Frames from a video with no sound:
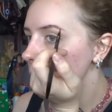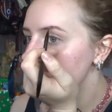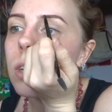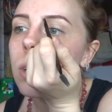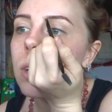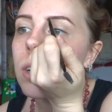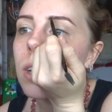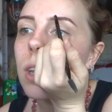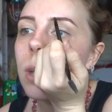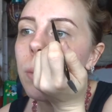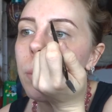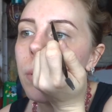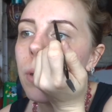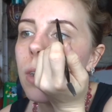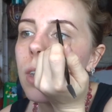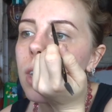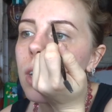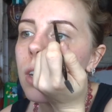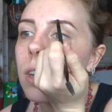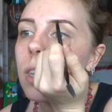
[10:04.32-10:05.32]
So again, we're
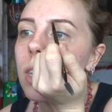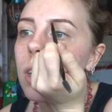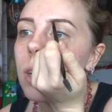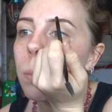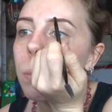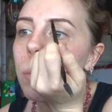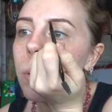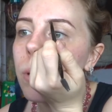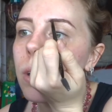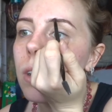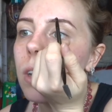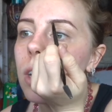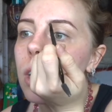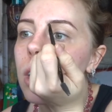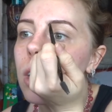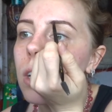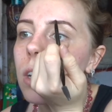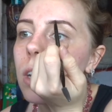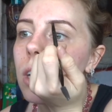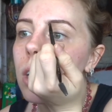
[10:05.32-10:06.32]
down to this point.
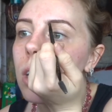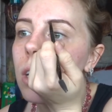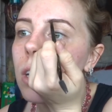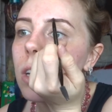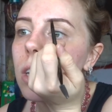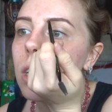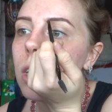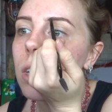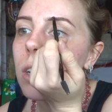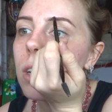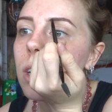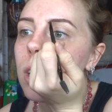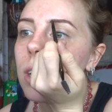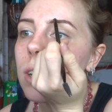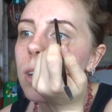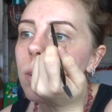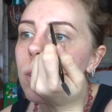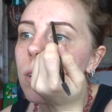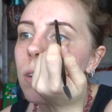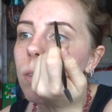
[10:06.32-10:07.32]
So
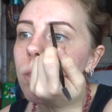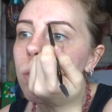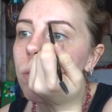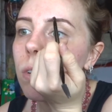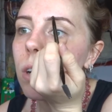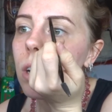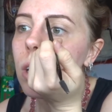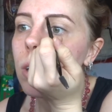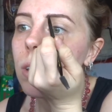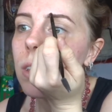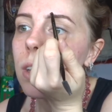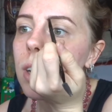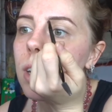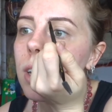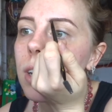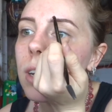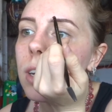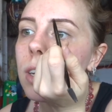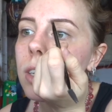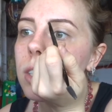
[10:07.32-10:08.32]
again, I'm going to follow the
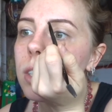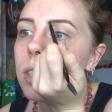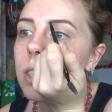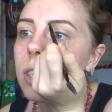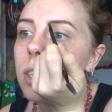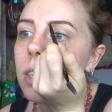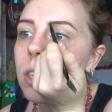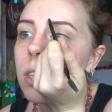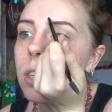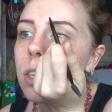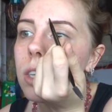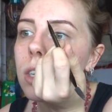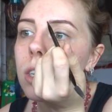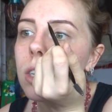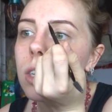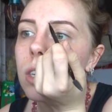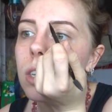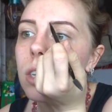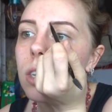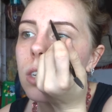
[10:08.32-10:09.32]
hairs
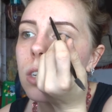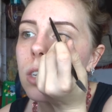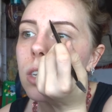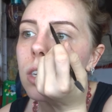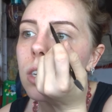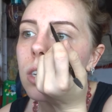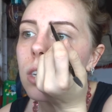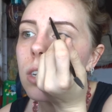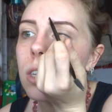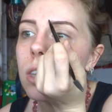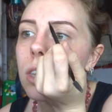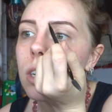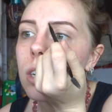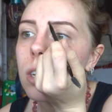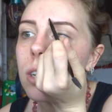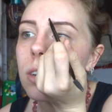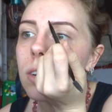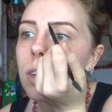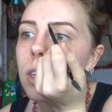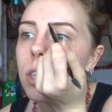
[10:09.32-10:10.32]
in the
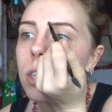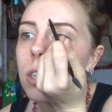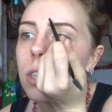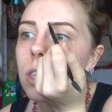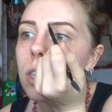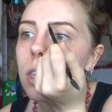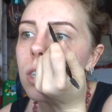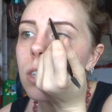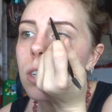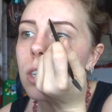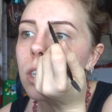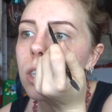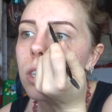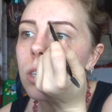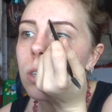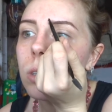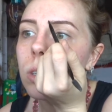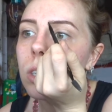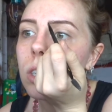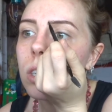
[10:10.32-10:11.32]
directions that they
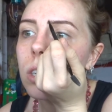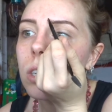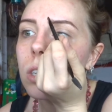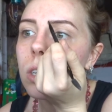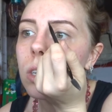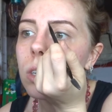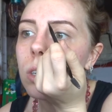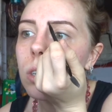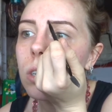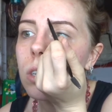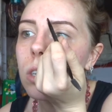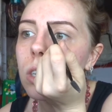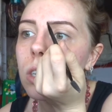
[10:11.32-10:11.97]
choose to go